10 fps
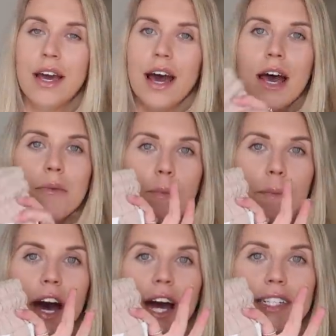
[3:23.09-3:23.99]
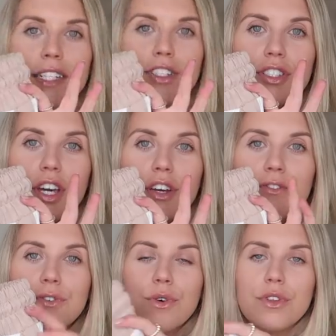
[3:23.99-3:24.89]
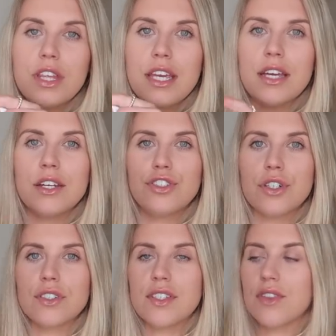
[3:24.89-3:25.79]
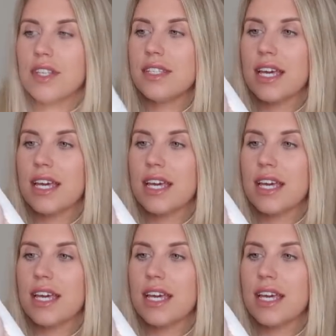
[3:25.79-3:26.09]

Um, but I did just go for the joggers on this